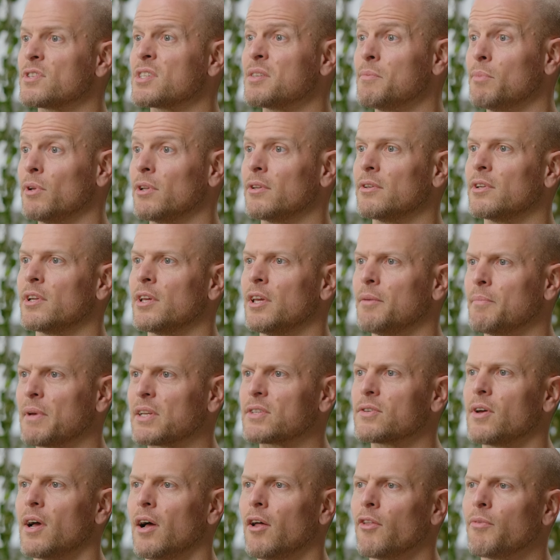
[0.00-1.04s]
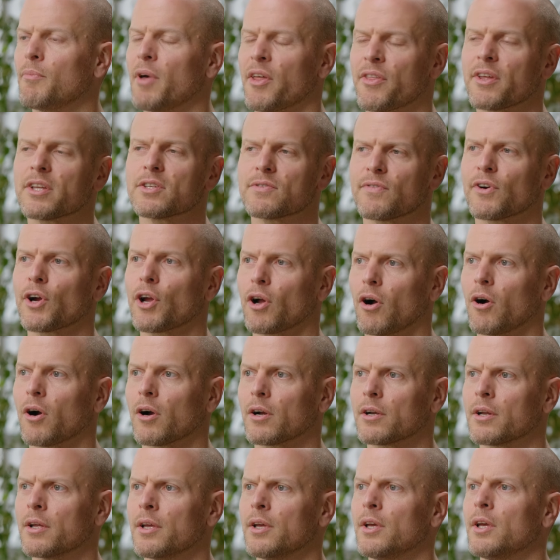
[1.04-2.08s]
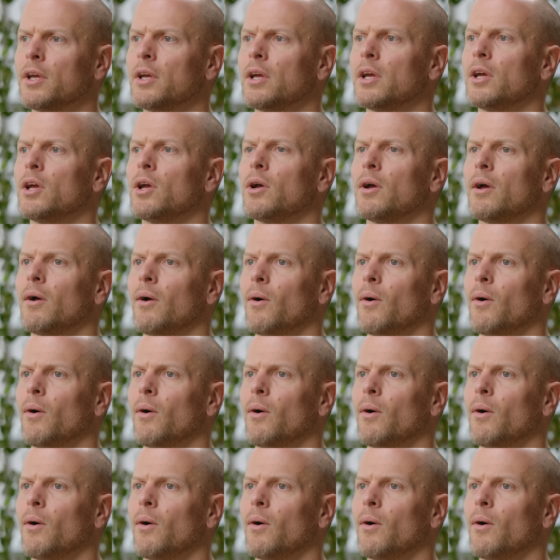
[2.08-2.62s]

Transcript: stability and mental health. I think it's very hard. Mm-hmm.